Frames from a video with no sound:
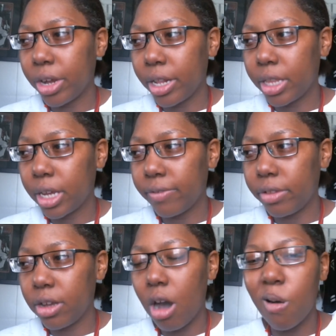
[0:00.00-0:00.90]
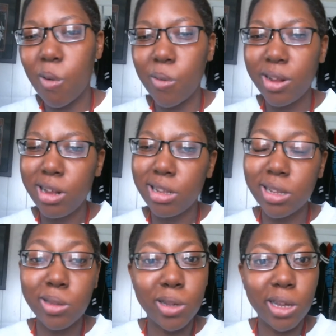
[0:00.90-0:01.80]
Trying to think of
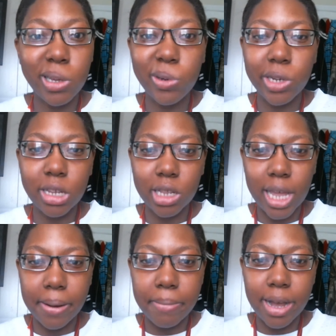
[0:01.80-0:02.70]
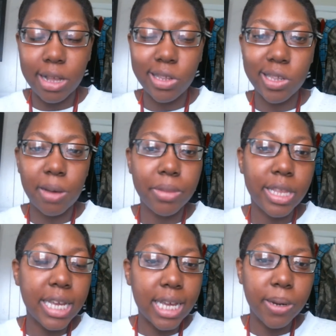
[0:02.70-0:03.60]
this is a huge dislike of mine. Some
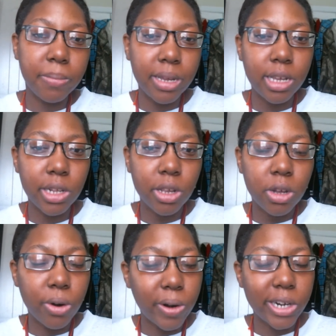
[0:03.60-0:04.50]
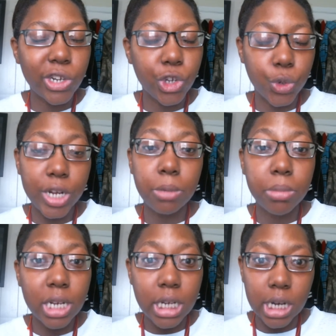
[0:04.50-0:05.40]
of the enemies are
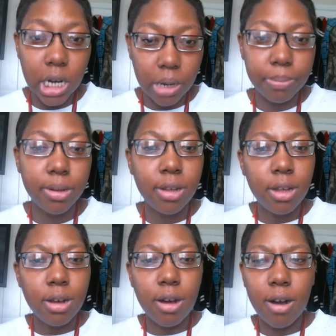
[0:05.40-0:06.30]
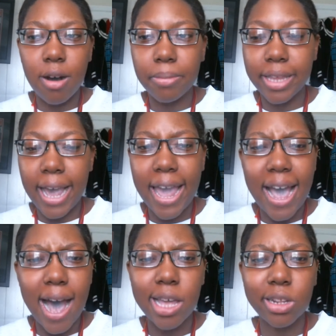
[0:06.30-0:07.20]
extremely dumb. The
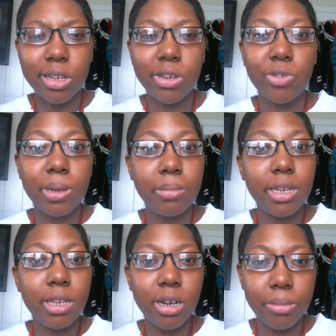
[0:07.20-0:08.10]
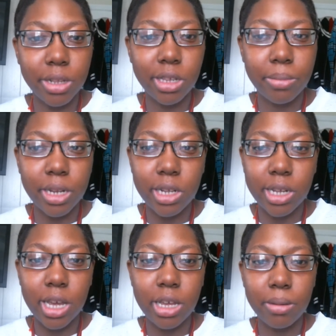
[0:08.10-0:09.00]
AI is extremely dumb in some of
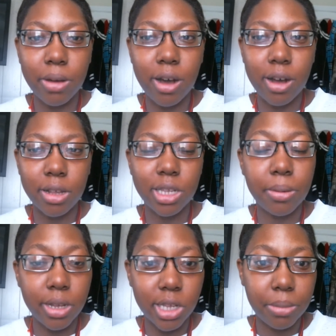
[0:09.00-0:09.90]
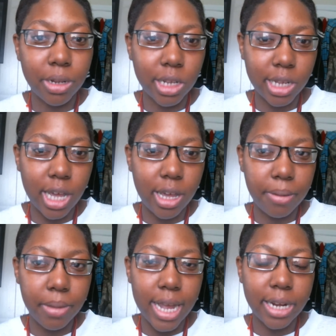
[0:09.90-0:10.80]
these games, some of this
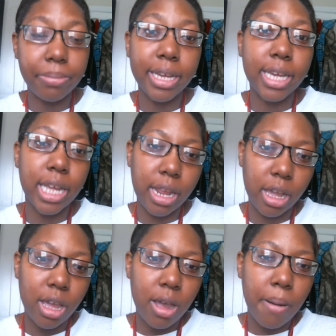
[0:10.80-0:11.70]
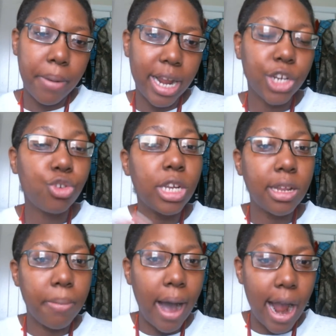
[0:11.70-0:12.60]
game at the beginning. But as you
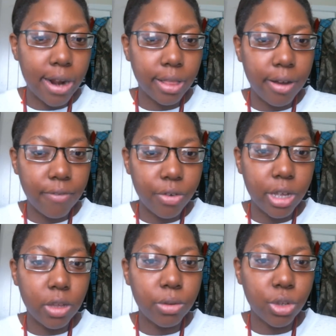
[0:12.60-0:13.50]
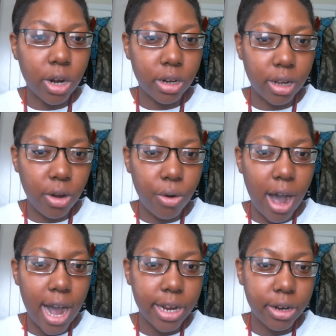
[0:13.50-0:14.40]
get up higher level and you start to go
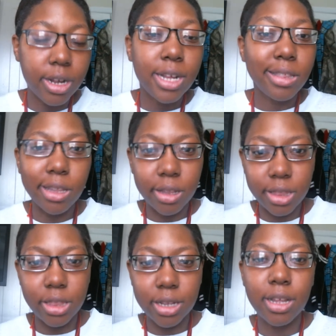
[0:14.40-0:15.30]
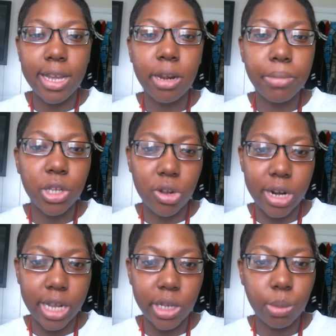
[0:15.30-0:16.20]
higher, the enemies
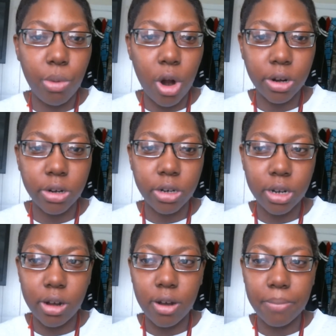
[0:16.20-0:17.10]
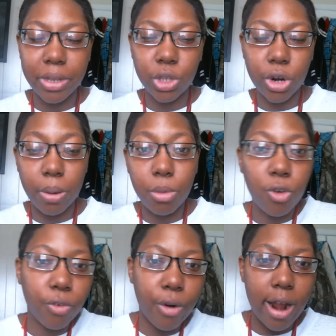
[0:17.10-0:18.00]
start to get smarter. They start to
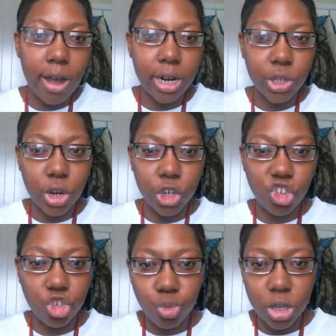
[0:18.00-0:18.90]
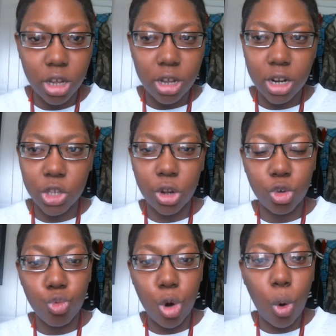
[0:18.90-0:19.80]
move around, they start to juke, they
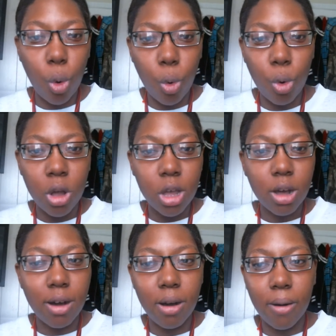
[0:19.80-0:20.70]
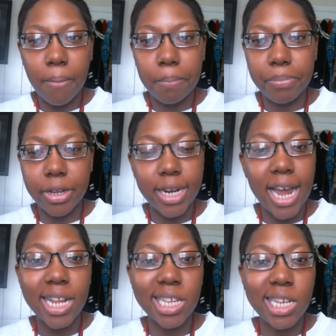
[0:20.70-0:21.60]
start to roll. They're
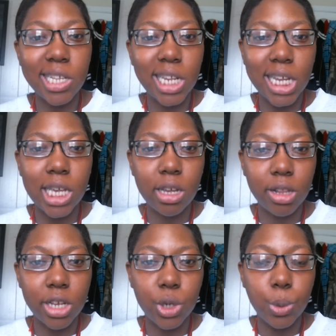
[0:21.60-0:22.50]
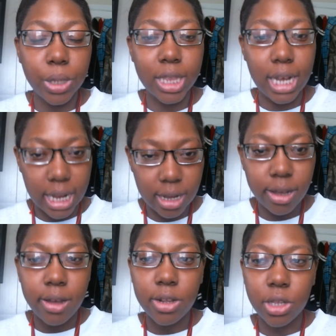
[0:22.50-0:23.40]
not as easy to kill as you would think.
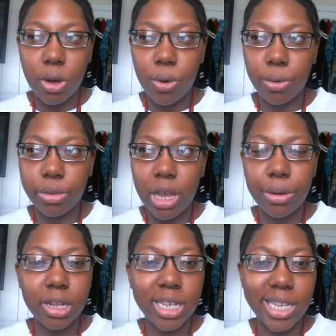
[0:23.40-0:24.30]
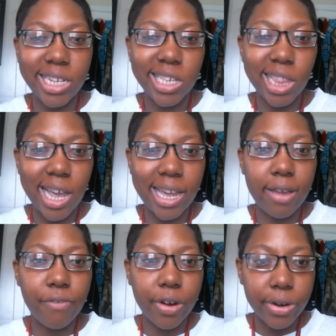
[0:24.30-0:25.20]
So that was a dislike
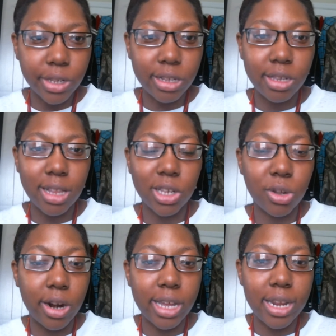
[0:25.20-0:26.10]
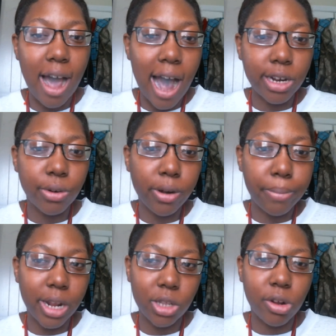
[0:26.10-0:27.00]
at first until I started getting higher
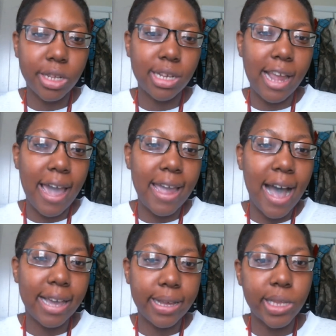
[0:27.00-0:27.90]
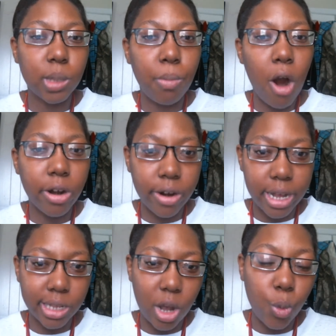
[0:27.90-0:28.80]
up and I started seeing the AI get smarter
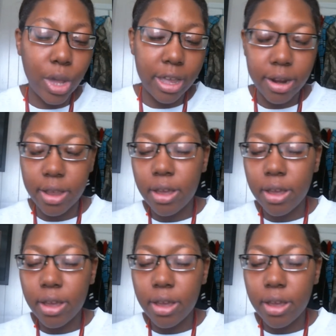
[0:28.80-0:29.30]
as I went.